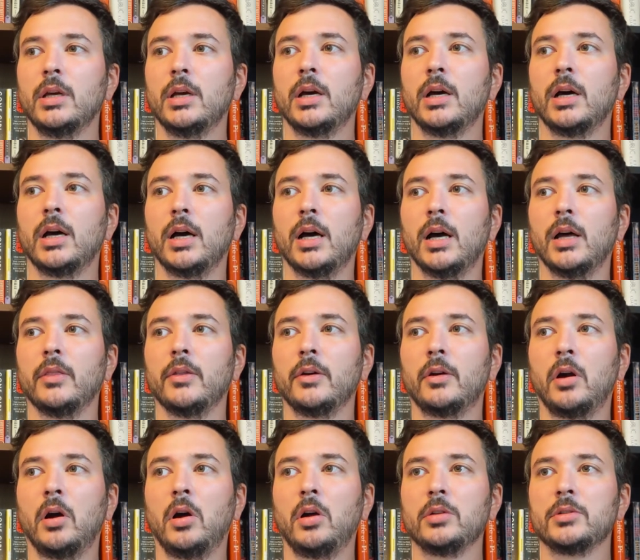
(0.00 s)
Uh, they're
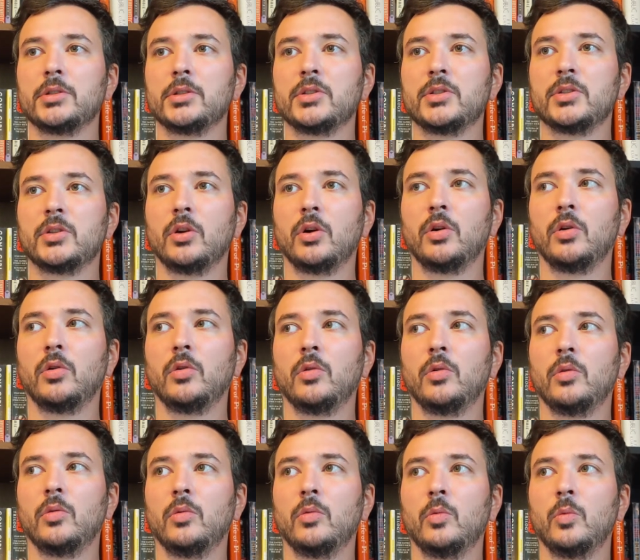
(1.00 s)
all just
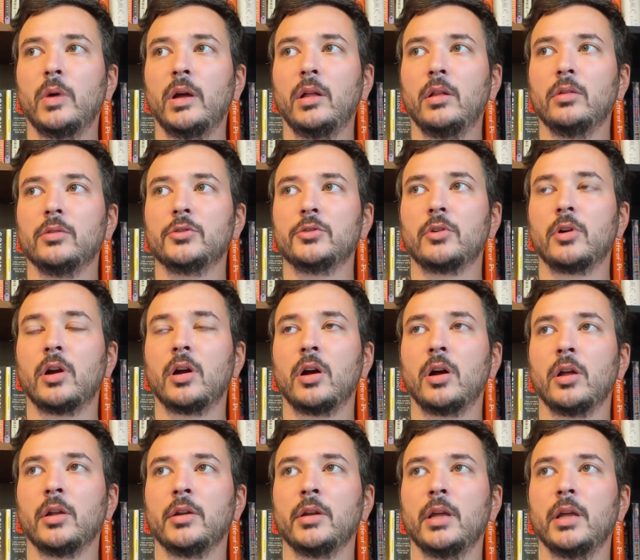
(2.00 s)
so well
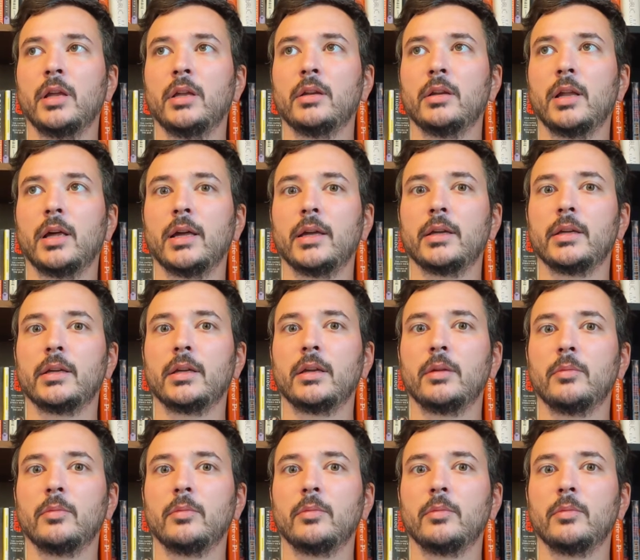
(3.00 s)
drawn and like